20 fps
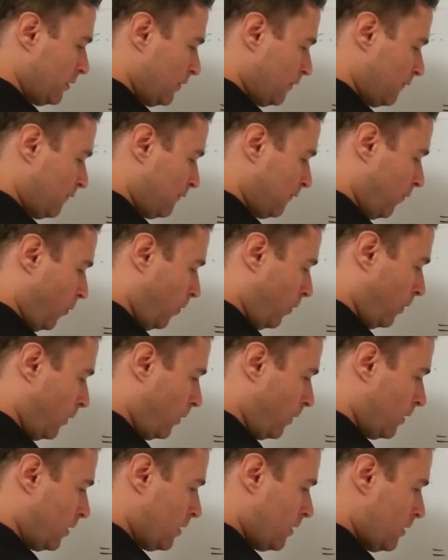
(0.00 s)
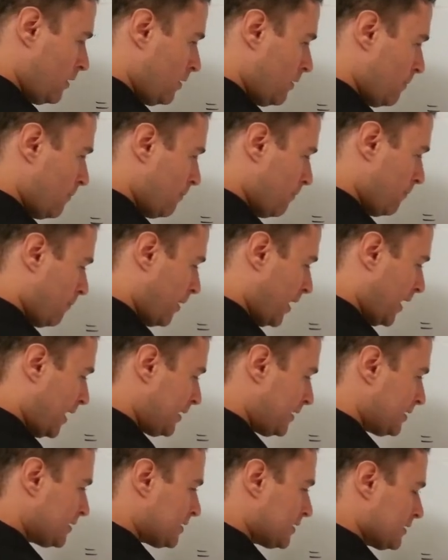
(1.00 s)
4
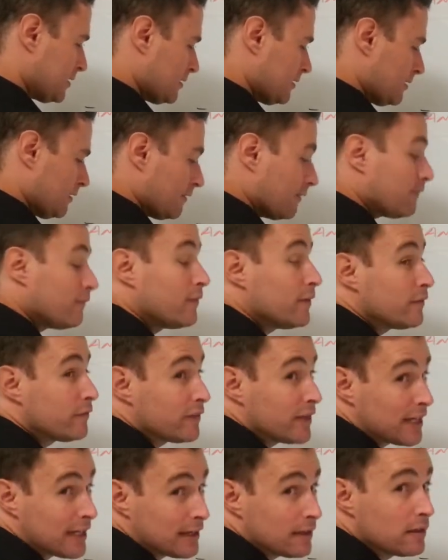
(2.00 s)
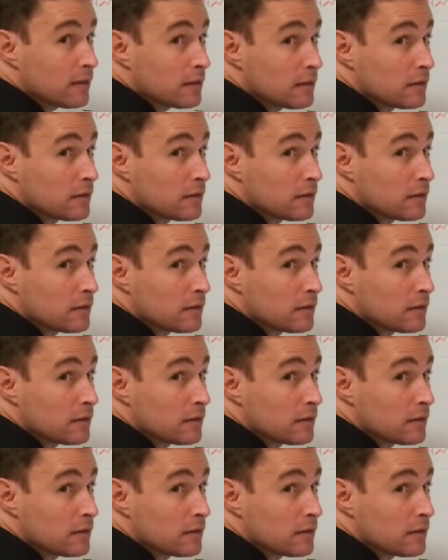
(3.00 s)
minus 15.